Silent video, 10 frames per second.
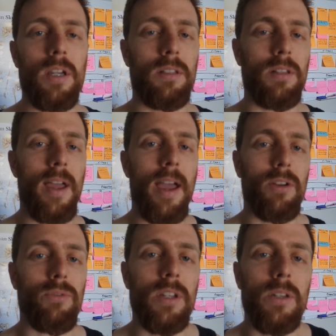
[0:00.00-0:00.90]
get
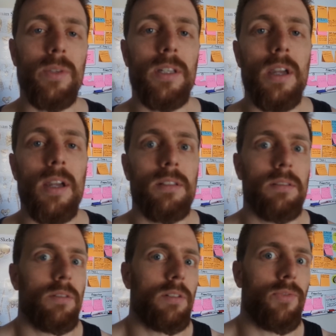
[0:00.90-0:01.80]
angry, we
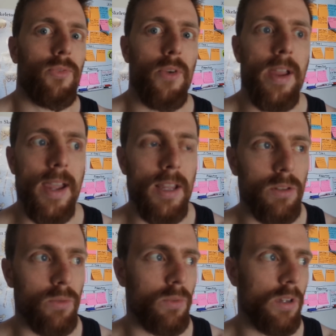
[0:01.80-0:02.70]
get
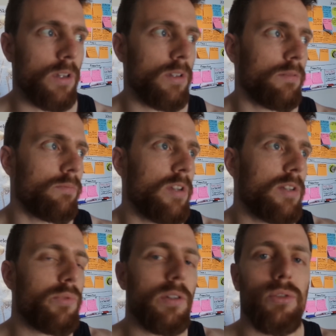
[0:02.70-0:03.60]
afraid, and
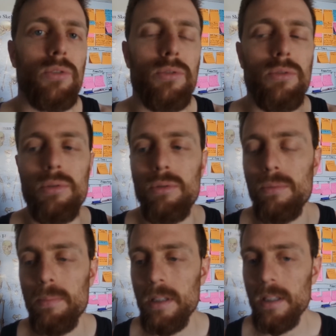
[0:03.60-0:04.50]
that results
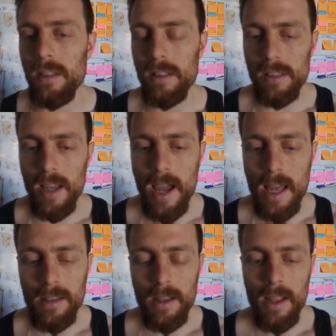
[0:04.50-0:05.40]
to being
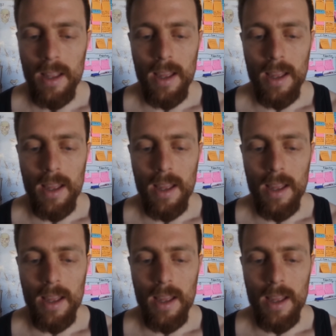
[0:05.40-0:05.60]
sad.